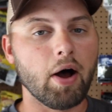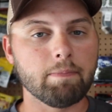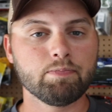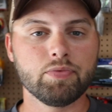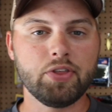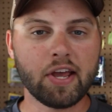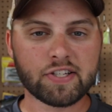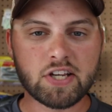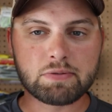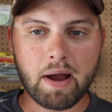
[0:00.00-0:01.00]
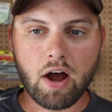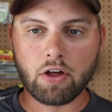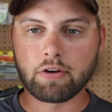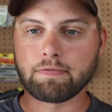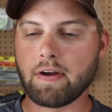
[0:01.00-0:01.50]
But this is my
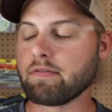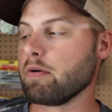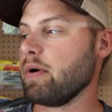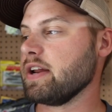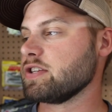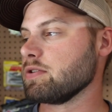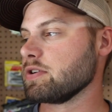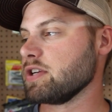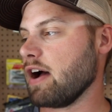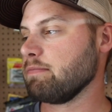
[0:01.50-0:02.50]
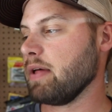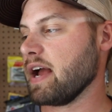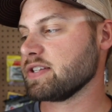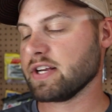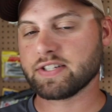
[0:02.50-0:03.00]
other favorite way to store soft
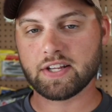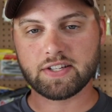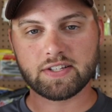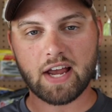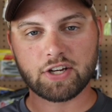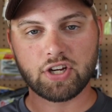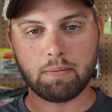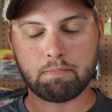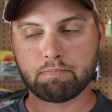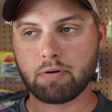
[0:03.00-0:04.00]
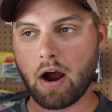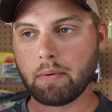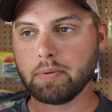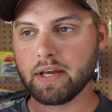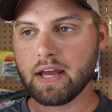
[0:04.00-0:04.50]
plastics. This is actually
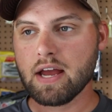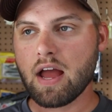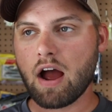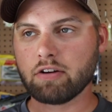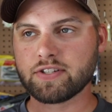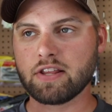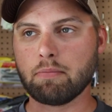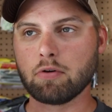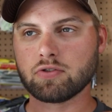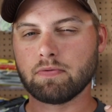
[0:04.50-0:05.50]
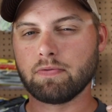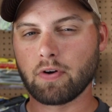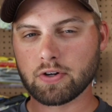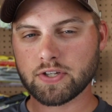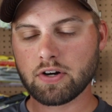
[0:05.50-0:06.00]
probably, I would say, the most
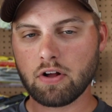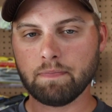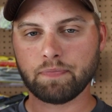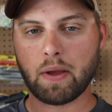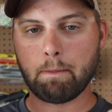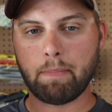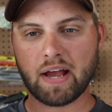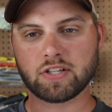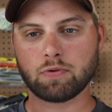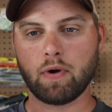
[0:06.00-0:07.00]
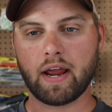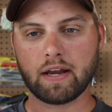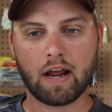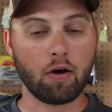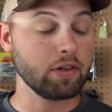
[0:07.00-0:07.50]
versatile and best
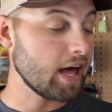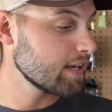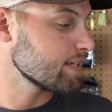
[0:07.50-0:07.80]
way. Now, a lot of